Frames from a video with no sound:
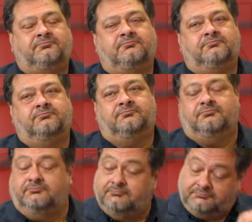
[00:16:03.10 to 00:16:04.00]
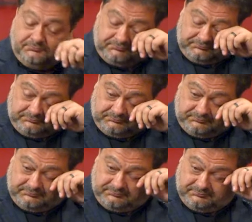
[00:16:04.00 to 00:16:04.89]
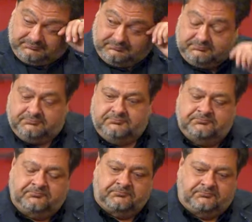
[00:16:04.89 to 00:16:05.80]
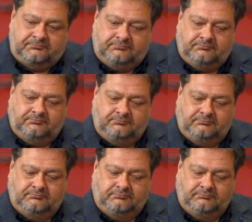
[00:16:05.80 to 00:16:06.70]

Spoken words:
The person shown says nothing.